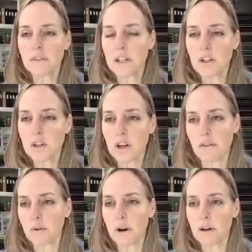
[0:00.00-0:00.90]
of an inch
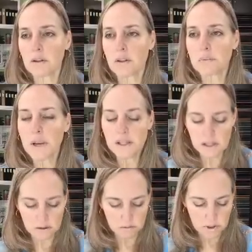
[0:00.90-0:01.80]
everywhere. Just makes
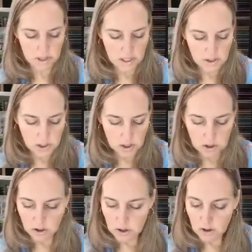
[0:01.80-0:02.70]
it
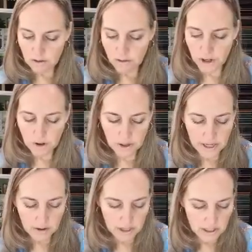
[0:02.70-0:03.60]
easier for your
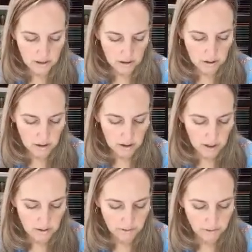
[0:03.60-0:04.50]
layering
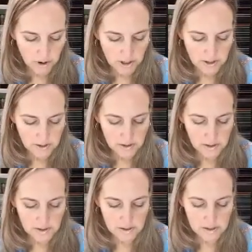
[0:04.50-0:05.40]
and for a
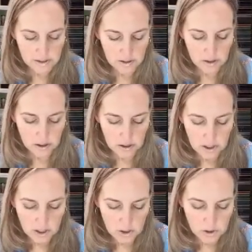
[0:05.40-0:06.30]
consistent look.
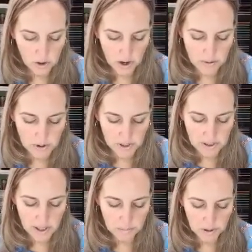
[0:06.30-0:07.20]
So I'm just going
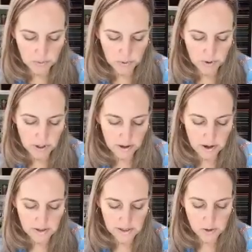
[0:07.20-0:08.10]
to take my ruler here.
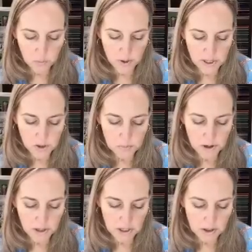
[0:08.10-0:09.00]
It's at the 1 inch
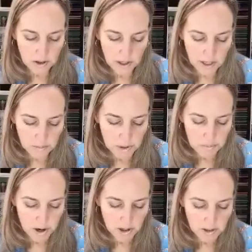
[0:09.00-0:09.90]
mark here, and I'm going to
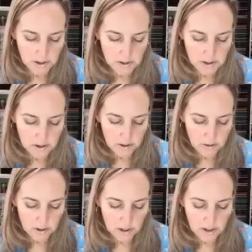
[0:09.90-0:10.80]
mark at the 0.
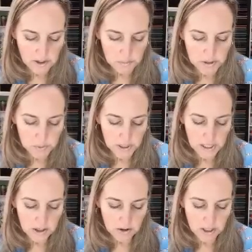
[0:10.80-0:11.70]
Because between
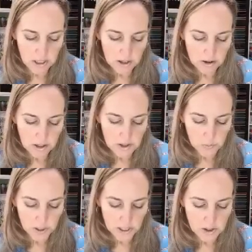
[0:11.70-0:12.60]
here and here is
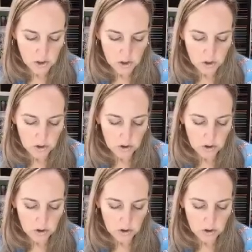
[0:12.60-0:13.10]
1 inch.